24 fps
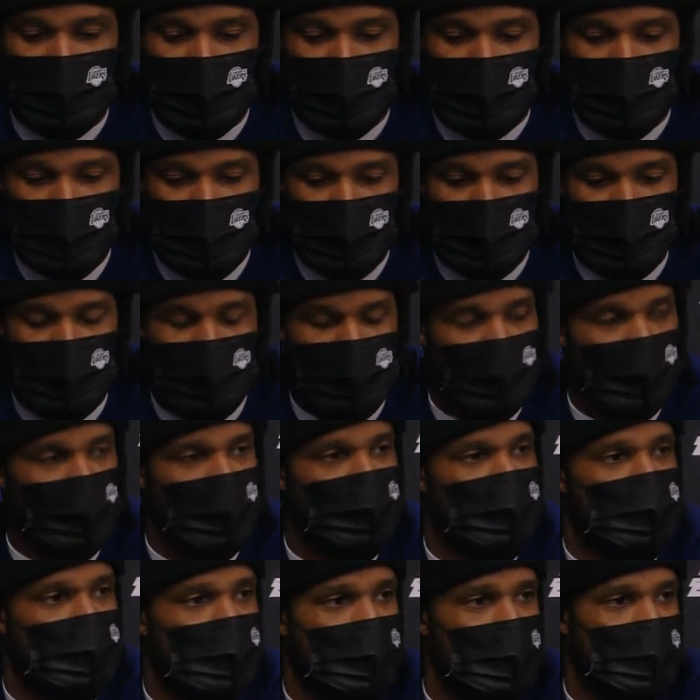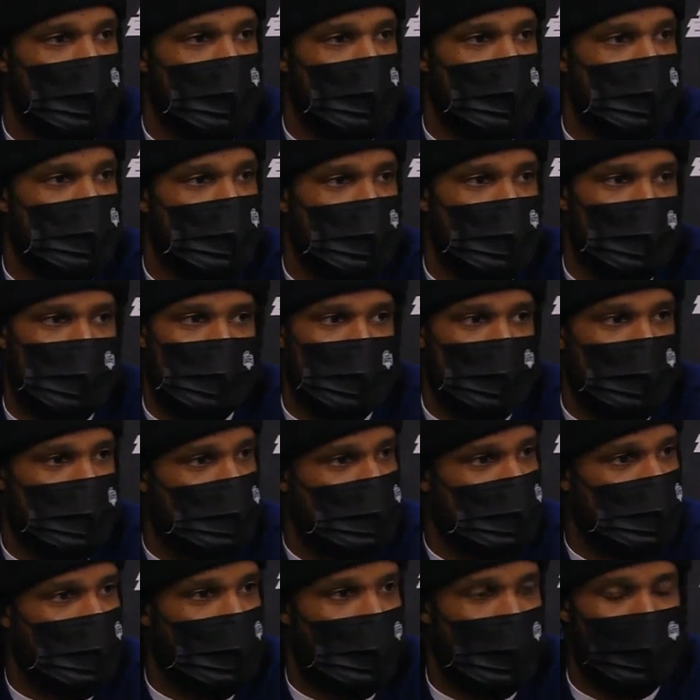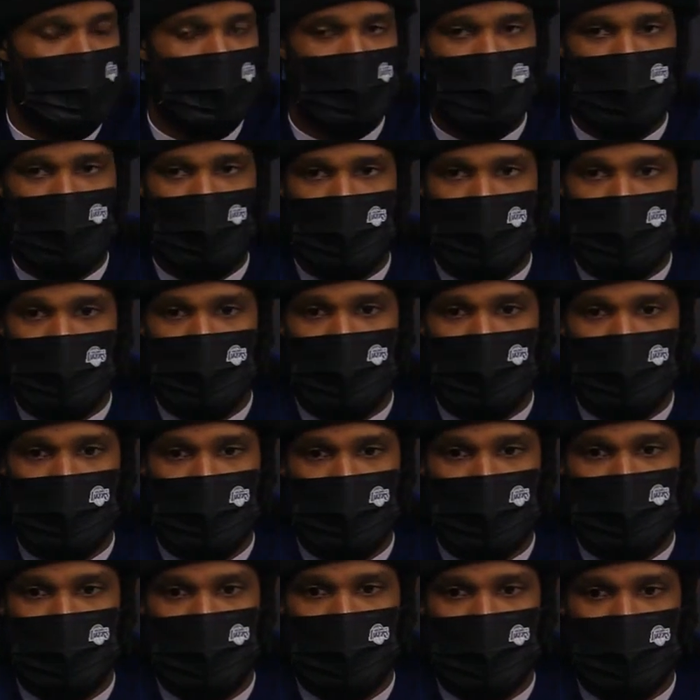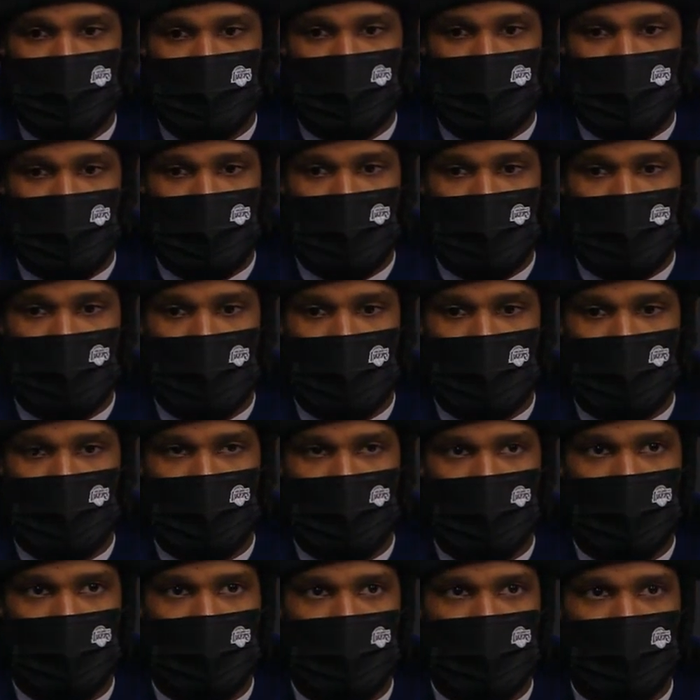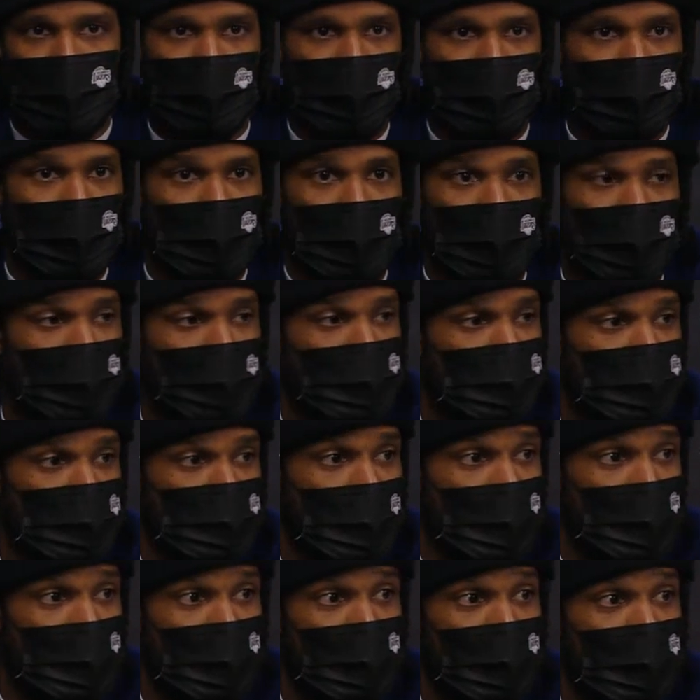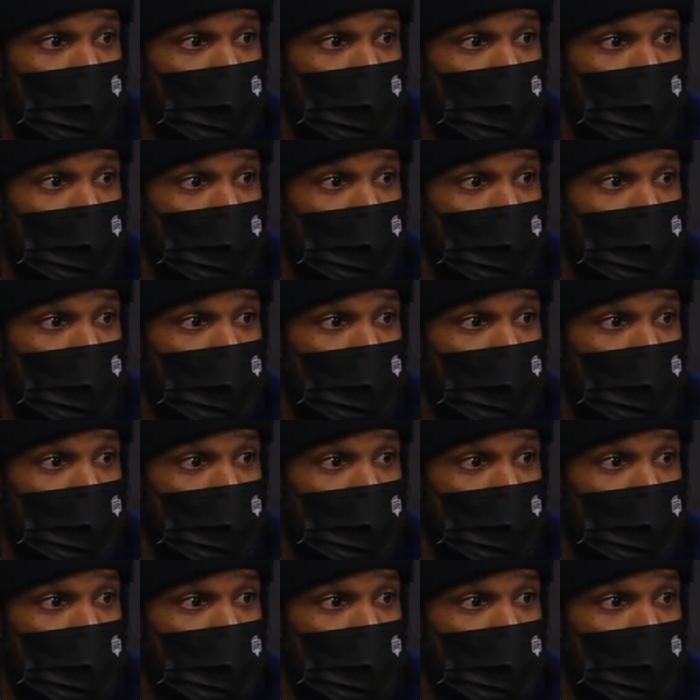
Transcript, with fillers: circumstances happened with our team, um, and I I wanted to